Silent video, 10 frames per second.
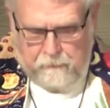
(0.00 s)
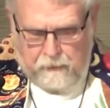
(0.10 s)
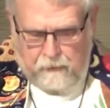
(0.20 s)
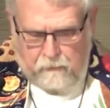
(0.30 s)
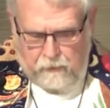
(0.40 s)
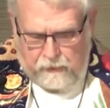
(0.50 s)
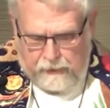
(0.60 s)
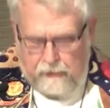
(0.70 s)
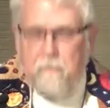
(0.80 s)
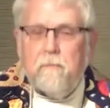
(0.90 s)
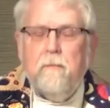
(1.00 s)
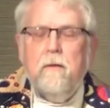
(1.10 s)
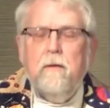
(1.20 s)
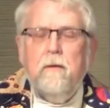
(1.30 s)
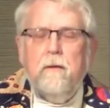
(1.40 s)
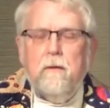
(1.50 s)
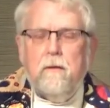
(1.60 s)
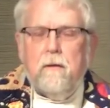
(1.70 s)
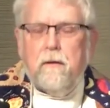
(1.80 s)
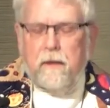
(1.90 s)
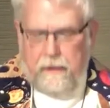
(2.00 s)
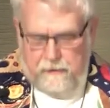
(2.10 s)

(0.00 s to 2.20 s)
And with that, the